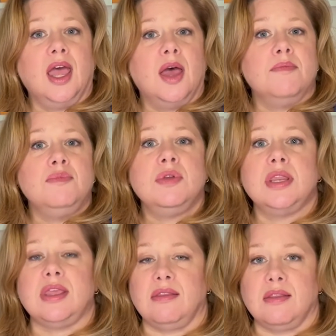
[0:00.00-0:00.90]

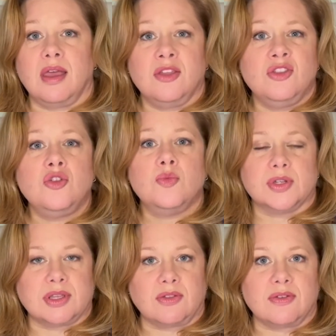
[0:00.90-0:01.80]

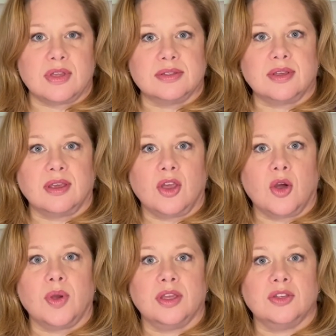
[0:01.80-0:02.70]
numerous other things can
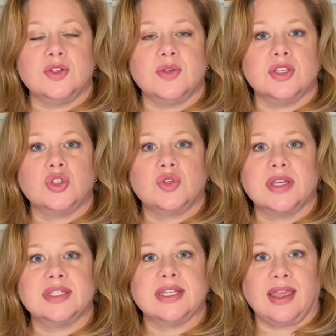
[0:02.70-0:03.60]
go into this
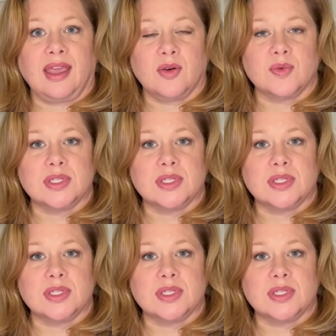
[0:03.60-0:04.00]
trust account,